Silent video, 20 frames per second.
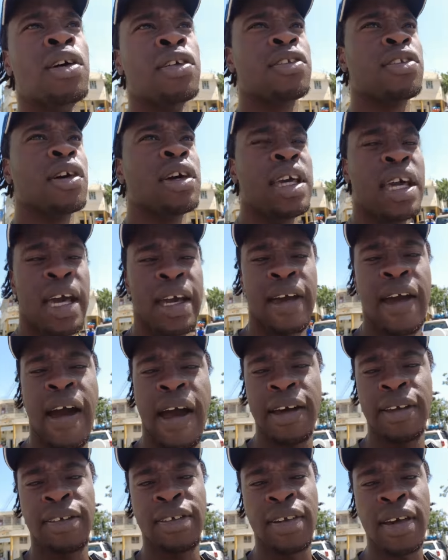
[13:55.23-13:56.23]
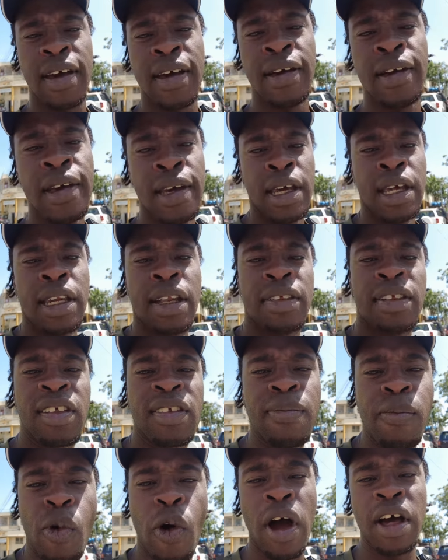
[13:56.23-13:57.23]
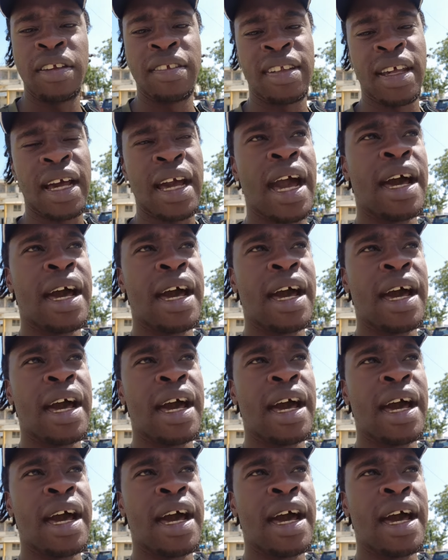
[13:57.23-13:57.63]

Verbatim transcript: So yeah, guys, this is Mwanza.